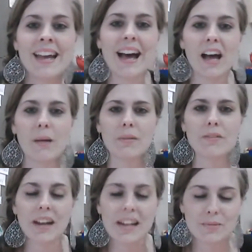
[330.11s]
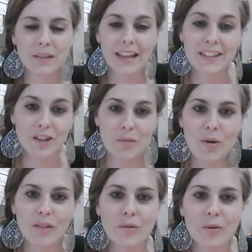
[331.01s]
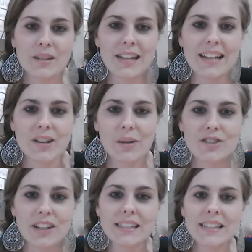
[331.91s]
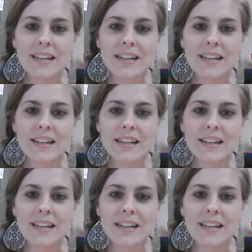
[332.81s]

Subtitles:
If you guys would like to know more, of course, ask questions.